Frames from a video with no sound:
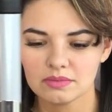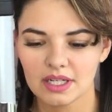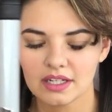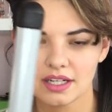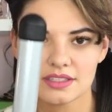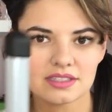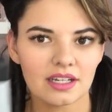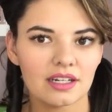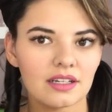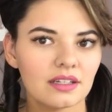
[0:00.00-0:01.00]
my hair got stuck
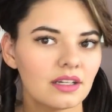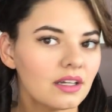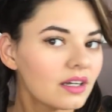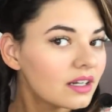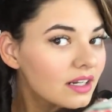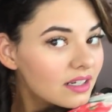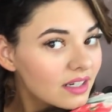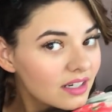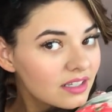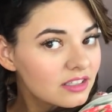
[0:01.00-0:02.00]
in it. All right, now
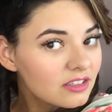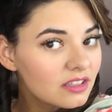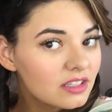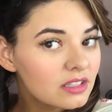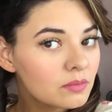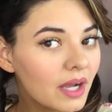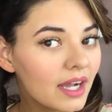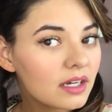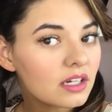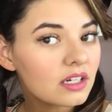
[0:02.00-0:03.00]
I'm going to do this
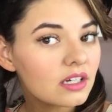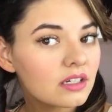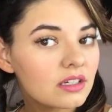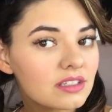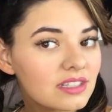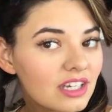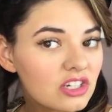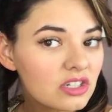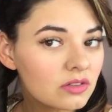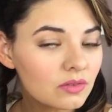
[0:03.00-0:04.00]
back
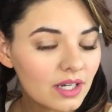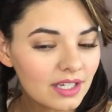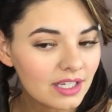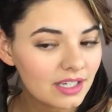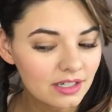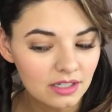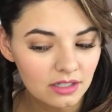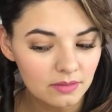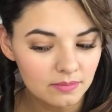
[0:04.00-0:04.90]
section right here.